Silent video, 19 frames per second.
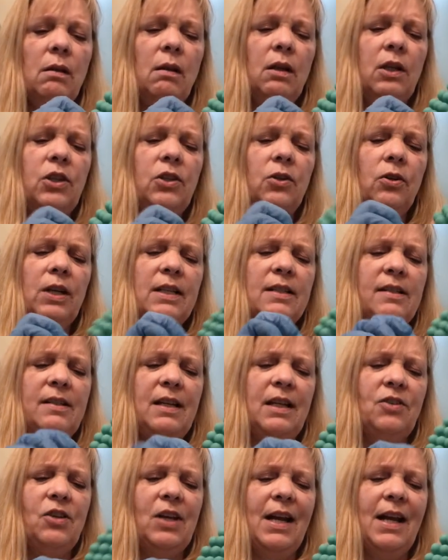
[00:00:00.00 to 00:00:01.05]
a curing
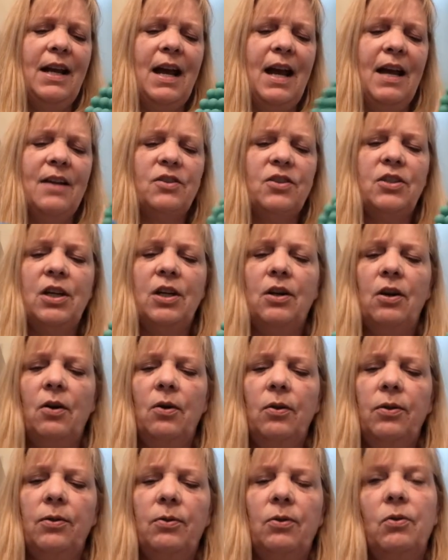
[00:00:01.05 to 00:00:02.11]
stage that it has to
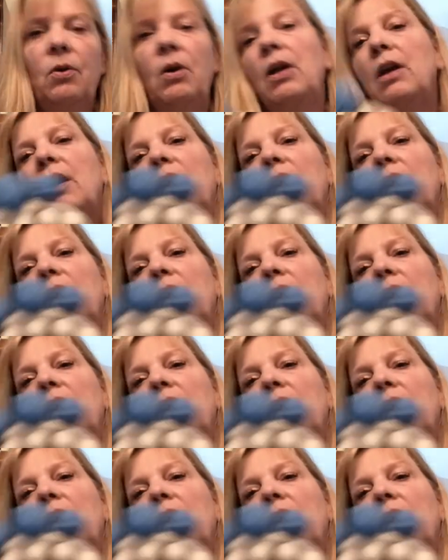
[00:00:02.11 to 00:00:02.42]
go through